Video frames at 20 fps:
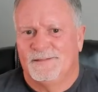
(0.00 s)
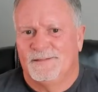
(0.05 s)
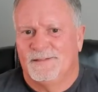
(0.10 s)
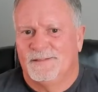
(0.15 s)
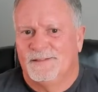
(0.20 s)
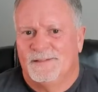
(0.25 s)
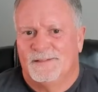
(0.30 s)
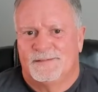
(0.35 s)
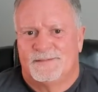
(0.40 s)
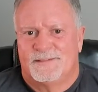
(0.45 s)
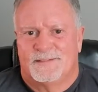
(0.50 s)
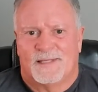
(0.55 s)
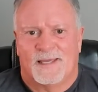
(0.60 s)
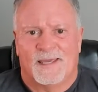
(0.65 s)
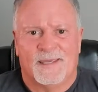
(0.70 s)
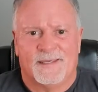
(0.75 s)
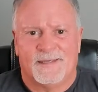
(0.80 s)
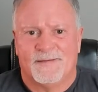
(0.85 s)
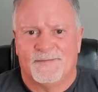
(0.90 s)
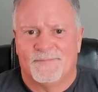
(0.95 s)
It's
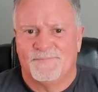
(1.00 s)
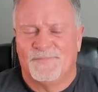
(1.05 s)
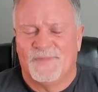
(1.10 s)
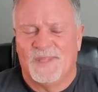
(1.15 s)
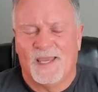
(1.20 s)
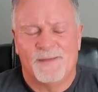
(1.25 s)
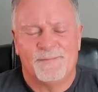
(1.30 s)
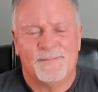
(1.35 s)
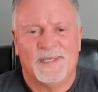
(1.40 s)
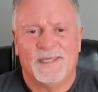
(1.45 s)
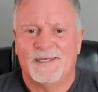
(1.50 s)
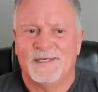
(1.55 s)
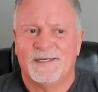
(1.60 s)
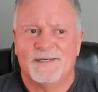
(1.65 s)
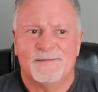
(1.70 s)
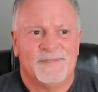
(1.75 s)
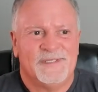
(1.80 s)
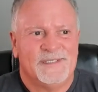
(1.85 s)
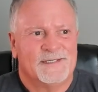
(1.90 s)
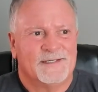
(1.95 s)
like, I mean,
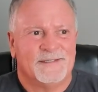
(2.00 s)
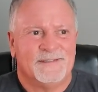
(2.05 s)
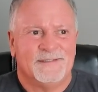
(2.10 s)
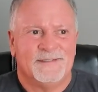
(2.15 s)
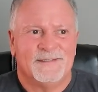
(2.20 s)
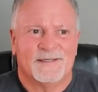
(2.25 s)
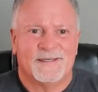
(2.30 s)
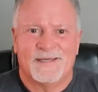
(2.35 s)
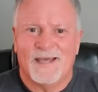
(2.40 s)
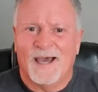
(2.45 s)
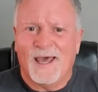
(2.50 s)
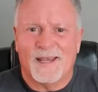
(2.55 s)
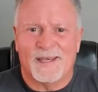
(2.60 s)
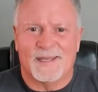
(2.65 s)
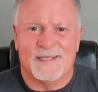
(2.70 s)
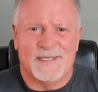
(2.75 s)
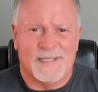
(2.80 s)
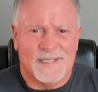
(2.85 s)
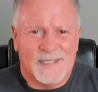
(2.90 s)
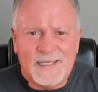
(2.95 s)
you you
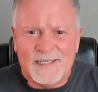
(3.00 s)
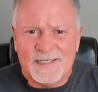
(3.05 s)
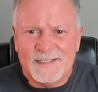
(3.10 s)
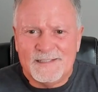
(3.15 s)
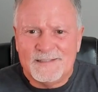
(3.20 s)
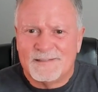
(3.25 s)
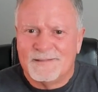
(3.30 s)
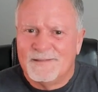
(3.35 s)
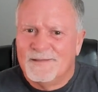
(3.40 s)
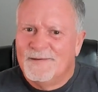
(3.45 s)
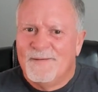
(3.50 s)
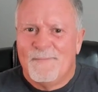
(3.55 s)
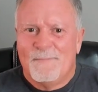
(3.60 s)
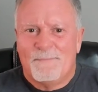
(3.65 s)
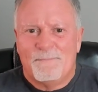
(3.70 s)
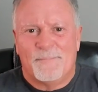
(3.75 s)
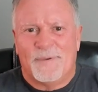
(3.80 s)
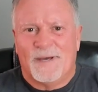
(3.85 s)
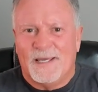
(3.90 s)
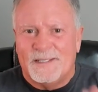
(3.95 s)
gotta eat,
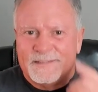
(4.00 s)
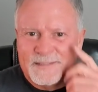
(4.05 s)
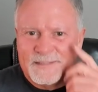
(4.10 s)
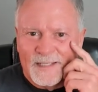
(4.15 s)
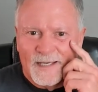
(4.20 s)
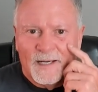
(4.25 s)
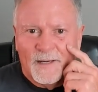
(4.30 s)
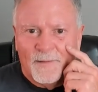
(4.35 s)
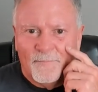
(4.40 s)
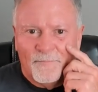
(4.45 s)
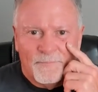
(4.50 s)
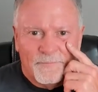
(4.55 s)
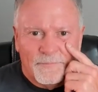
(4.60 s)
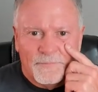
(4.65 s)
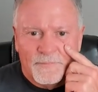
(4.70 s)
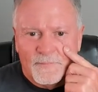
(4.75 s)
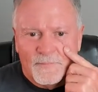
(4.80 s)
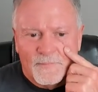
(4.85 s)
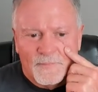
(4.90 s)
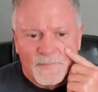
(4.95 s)
but um,
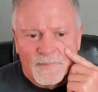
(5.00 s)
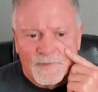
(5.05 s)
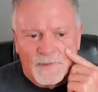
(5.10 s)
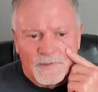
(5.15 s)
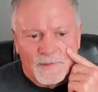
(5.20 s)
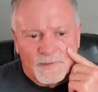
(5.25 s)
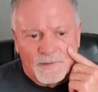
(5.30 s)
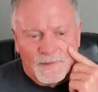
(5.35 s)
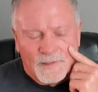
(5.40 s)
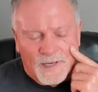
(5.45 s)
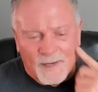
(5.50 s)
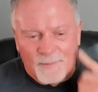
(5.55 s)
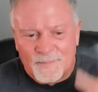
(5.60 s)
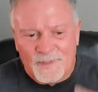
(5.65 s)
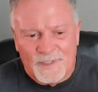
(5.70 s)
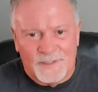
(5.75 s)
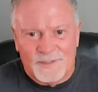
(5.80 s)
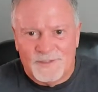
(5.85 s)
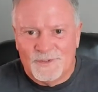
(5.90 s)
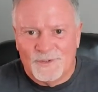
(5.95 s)
I'm
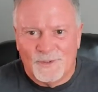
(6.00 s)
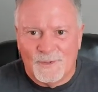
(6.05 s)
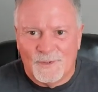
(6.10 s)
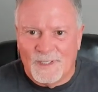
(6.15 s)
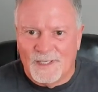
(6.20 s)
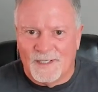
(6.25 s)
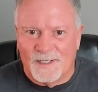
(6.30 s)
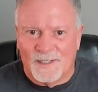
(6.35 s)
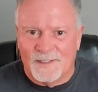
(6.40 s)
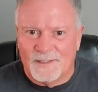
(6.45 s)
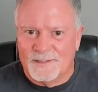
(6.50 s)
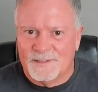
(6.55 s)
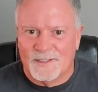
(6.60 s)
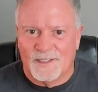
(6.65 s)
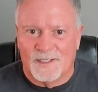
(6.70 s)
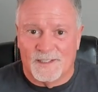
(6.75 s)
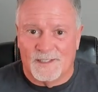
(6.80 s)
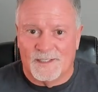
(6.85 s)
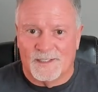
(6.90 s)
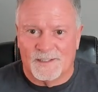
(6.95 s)
gonna do a,
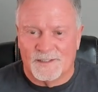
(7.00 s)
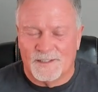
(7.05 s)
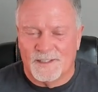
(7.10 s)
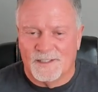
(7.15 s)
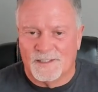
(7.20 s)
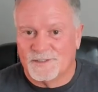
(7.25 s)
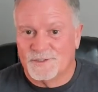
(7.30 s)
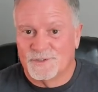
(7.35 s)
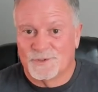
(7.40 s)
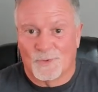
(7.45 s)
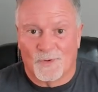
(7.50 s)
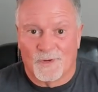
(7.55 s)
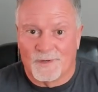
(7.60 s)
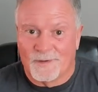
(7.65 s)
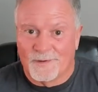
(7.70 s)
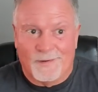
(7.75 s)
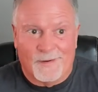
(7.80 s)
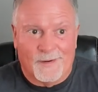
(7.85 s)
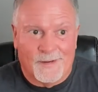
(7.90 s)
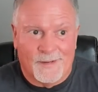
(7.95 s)
a, a short
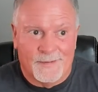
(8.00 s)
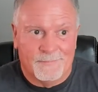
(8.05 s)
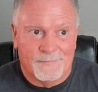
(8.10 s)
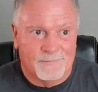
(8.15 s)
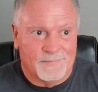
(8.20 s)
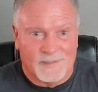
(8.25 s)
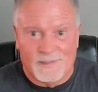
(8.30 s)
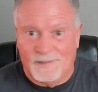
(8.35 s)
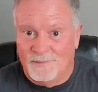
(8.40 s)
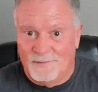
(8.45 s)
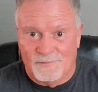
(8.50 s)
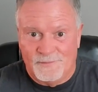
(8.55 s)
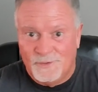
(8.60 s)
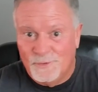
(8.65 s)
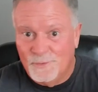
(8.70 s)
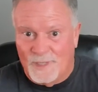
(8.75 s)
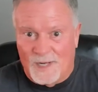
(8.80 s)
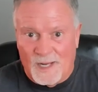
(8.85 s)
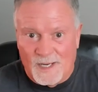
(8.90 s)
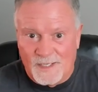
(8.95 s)
on you,
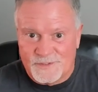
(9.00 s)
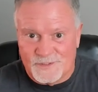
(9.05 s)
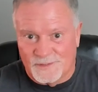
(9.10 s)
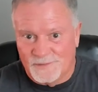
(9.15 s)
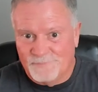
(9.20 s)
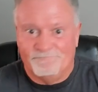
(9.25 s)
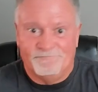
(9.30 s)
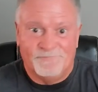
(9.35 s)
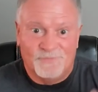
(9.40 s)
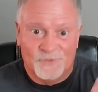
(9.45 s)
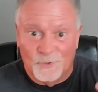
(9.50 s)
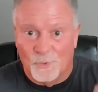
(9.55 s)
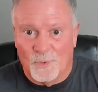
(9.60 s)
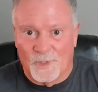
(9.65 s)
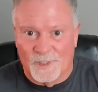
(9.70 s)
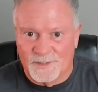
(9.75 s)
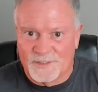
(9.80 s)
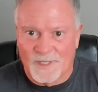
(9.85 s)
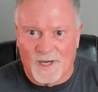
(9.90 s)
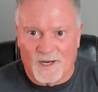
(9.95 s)
you and I should do
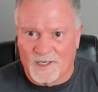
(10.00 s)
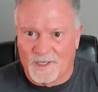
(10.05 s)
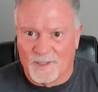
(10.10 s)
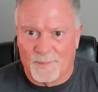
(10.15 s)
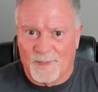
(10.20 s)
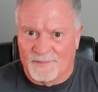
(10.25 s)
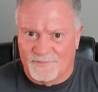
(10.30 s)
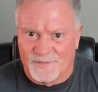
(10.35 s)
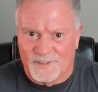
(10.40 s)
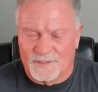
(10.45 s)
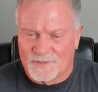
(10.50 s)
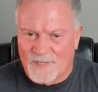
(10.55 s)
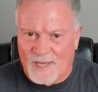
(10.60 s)
one talking about this.